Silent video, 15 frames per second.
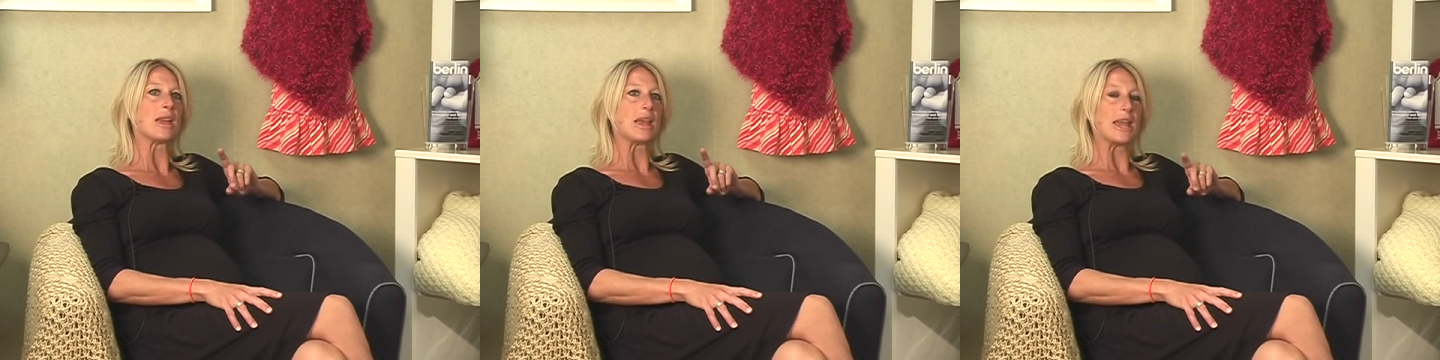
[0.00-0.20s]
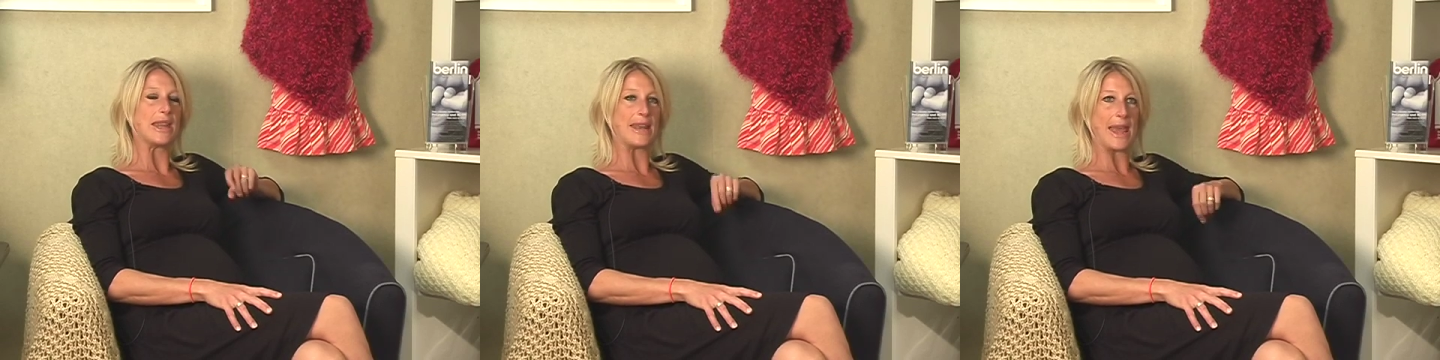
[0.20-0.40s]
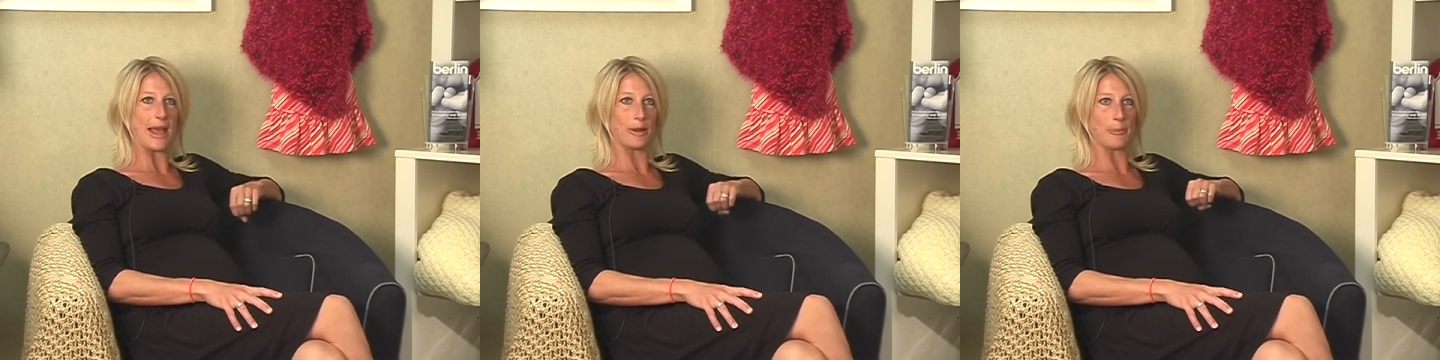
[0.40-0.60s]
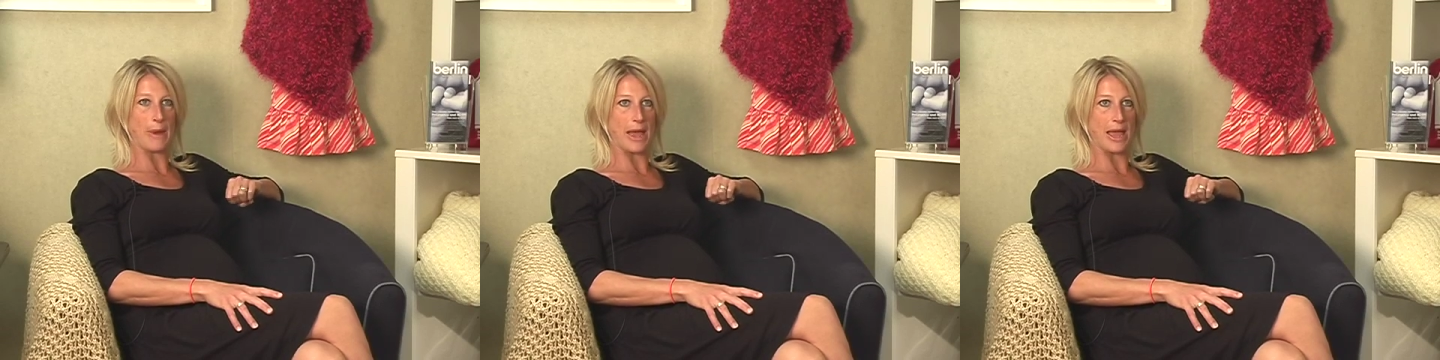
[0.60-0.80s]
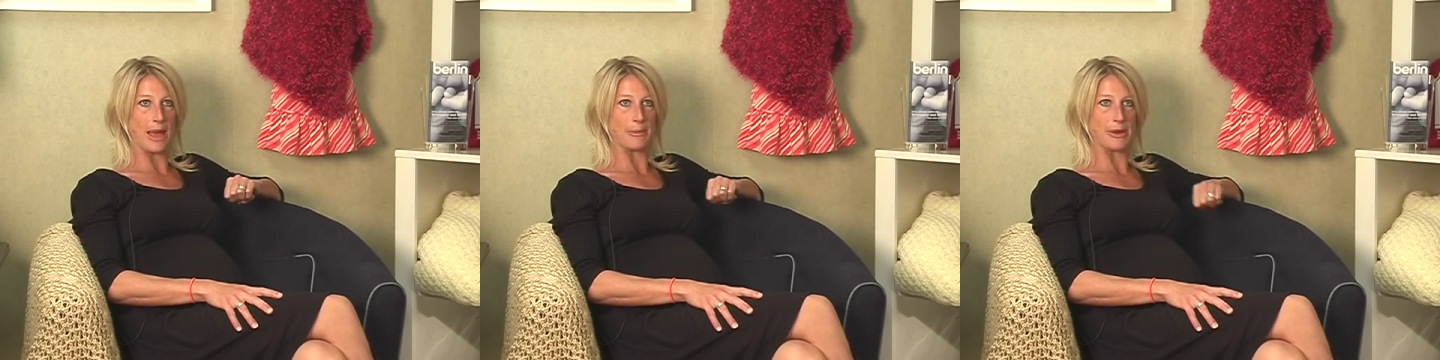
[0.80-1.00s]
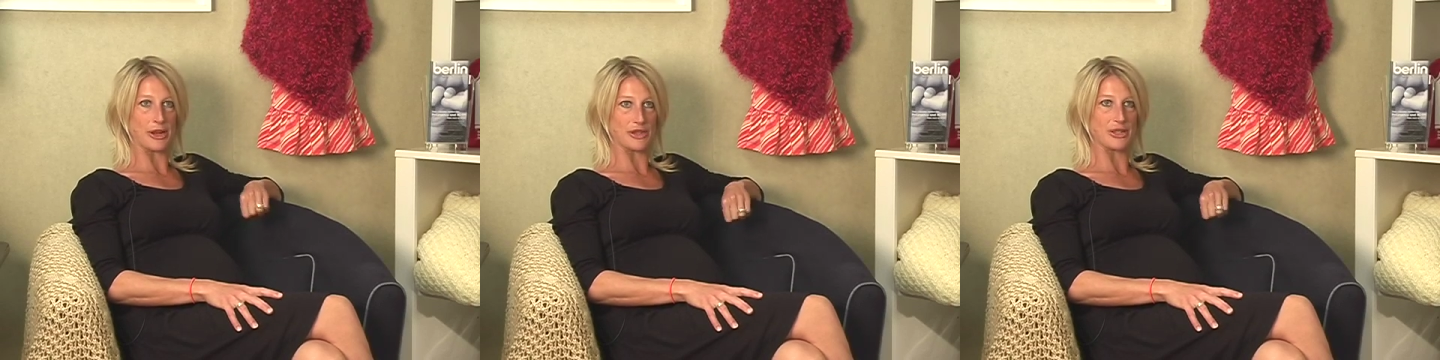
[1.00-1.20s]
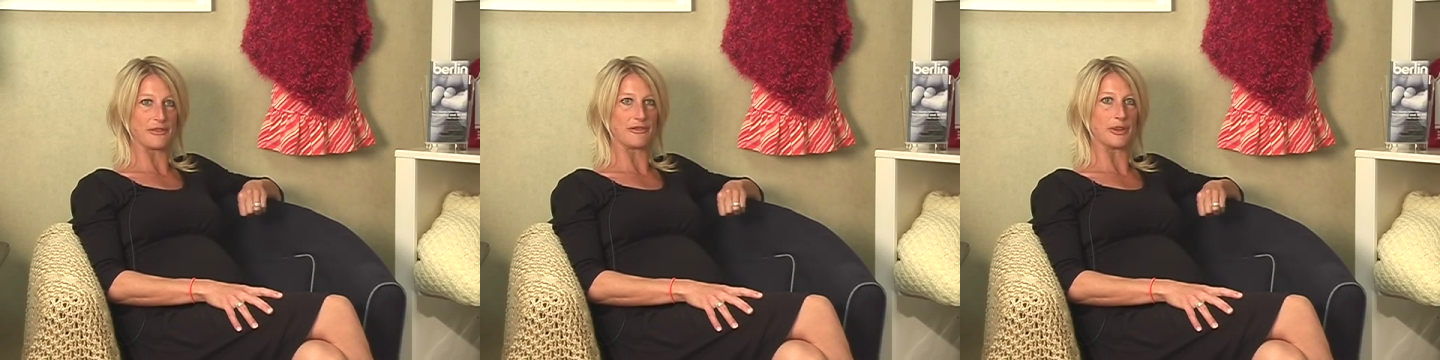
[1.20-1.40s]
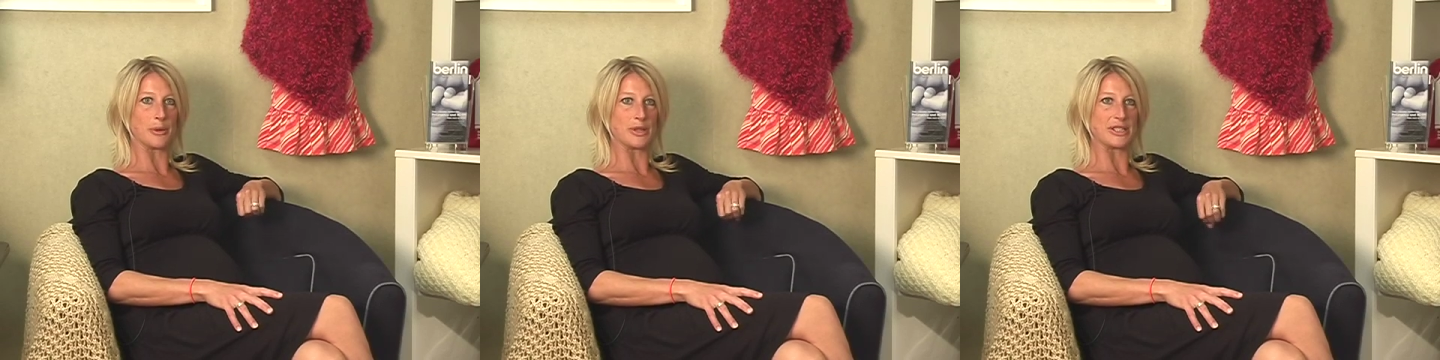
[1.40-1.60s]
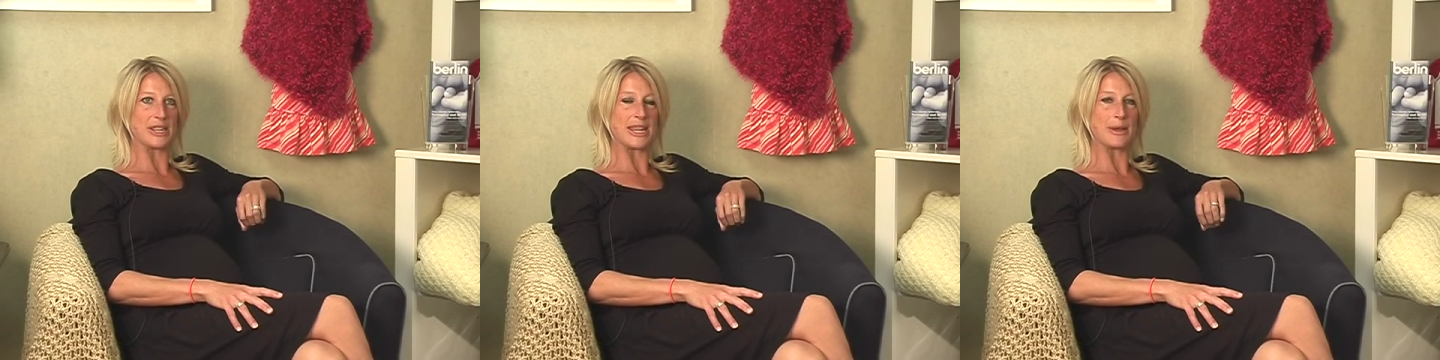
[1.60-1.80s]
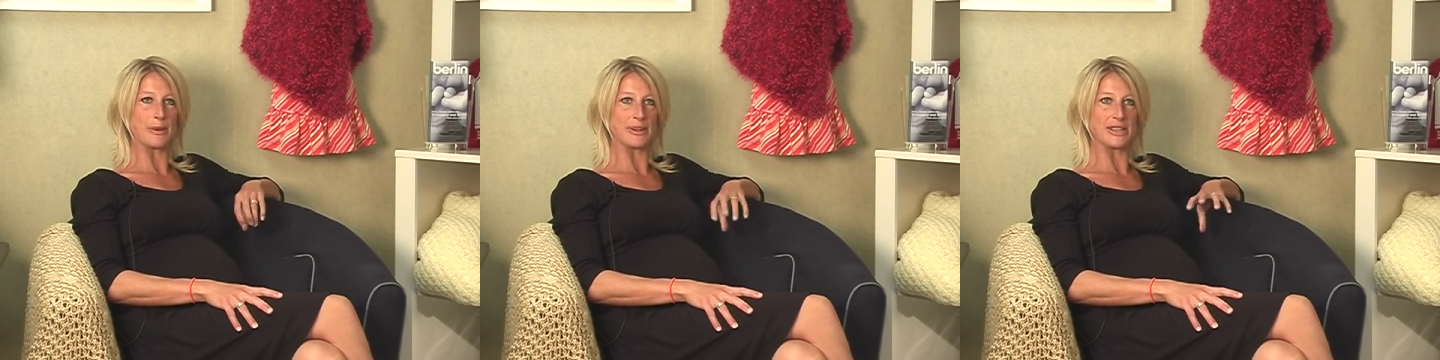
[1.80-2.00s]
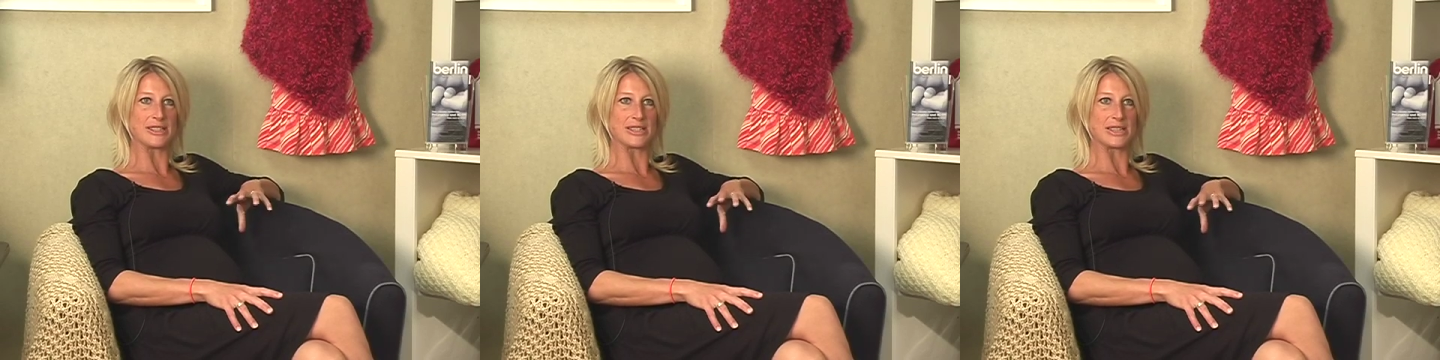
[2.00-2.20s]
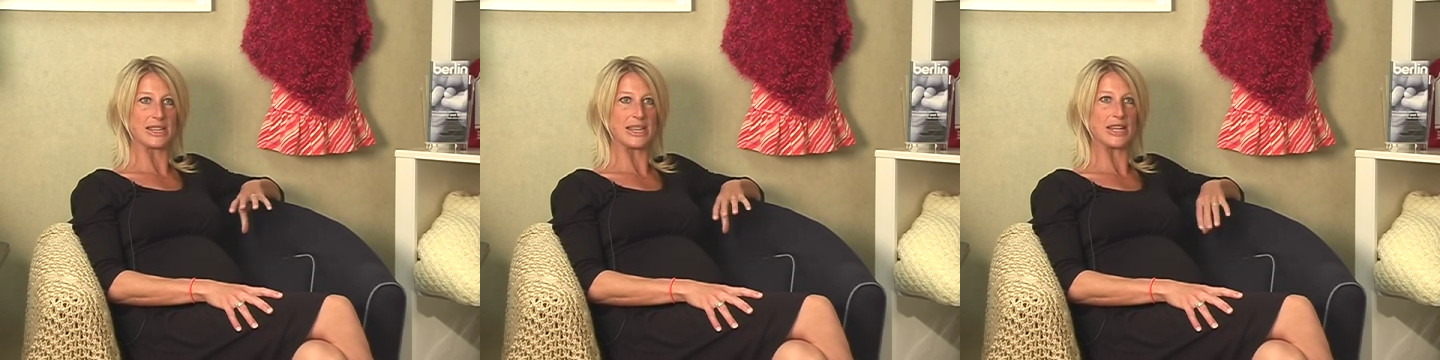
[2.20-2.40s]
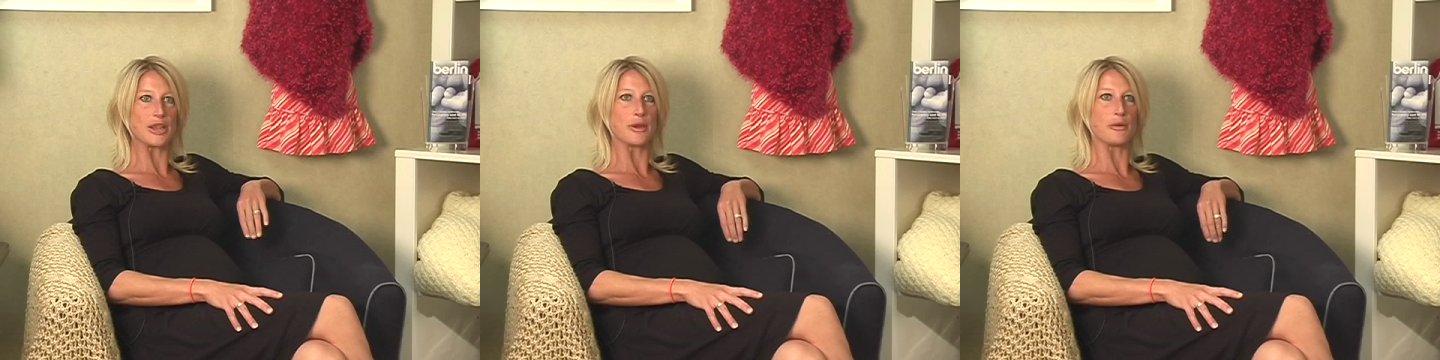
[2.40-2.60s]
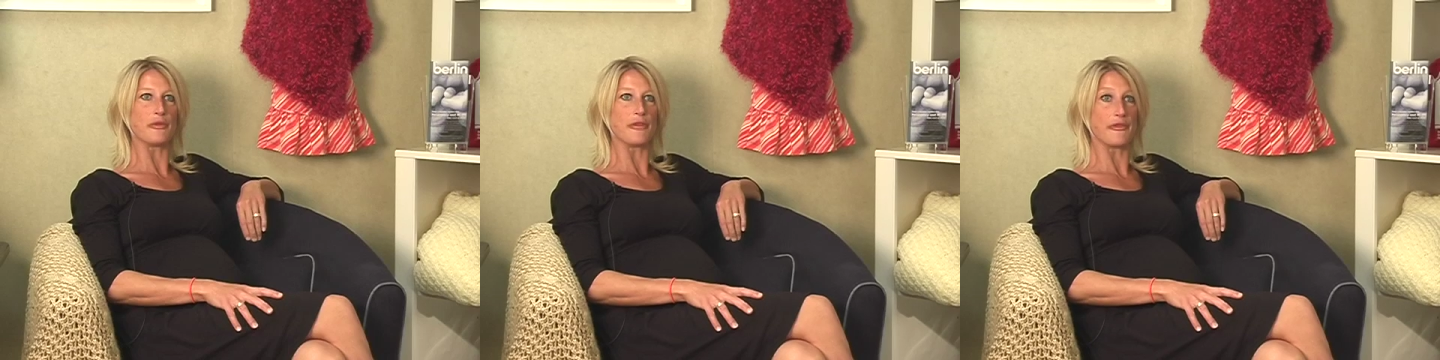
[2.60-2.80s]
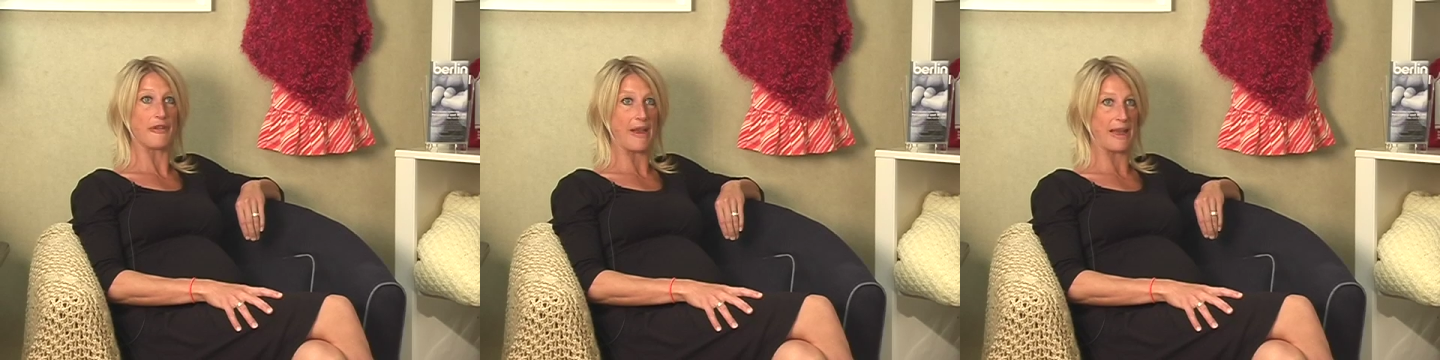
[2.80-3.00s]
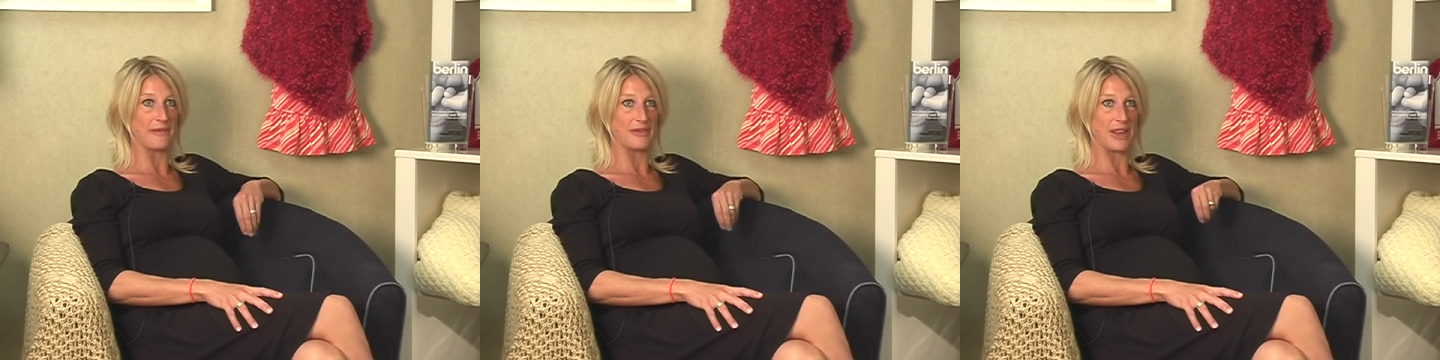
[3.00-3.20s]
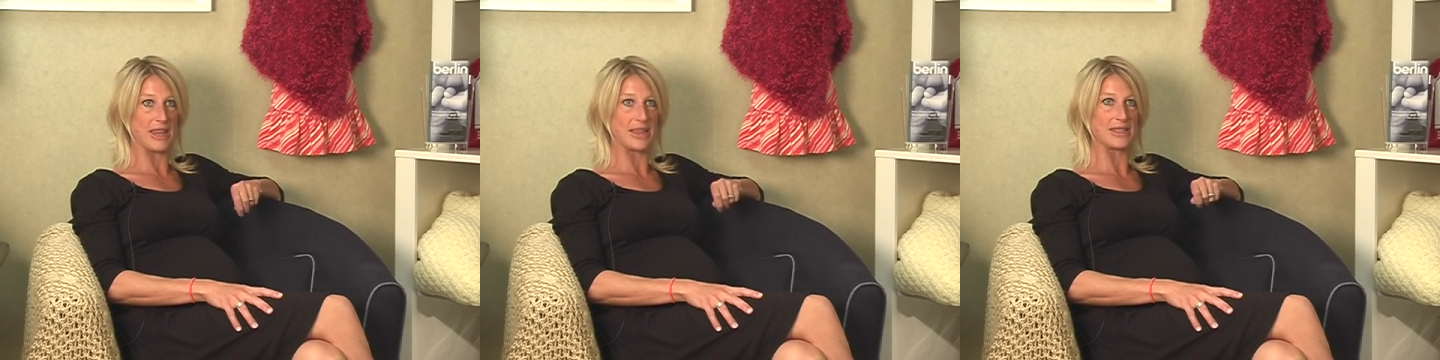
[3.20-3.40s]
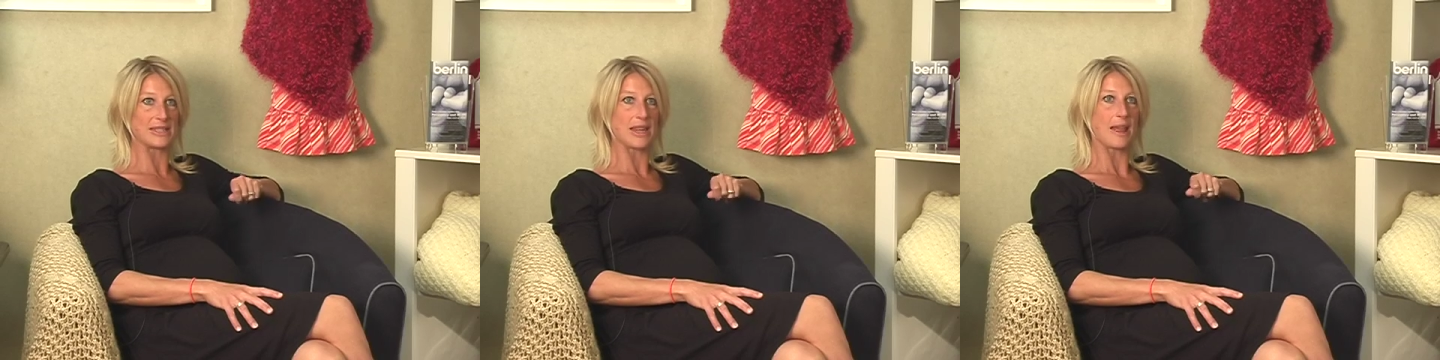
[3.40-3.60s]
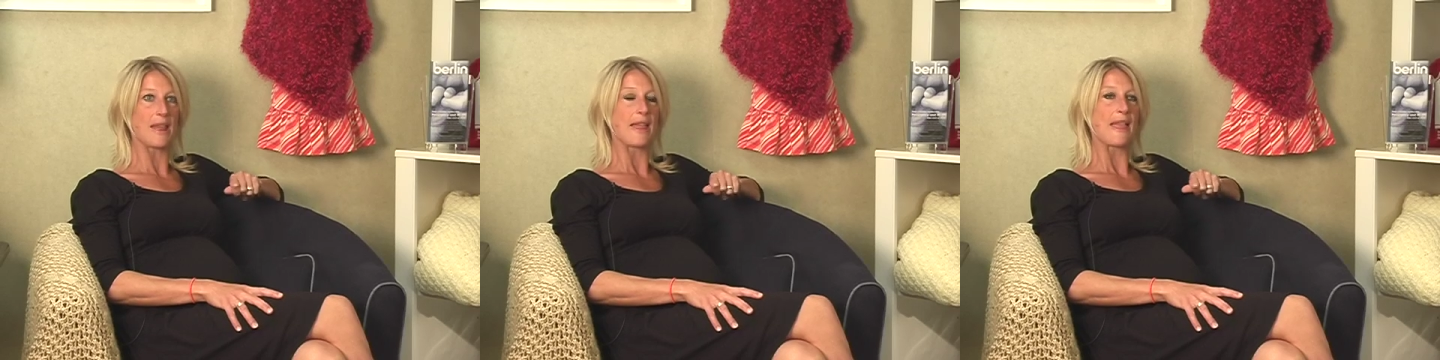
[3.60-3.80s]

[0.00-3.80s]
inhaled my amniotic fluids and he went into NICU for 5 days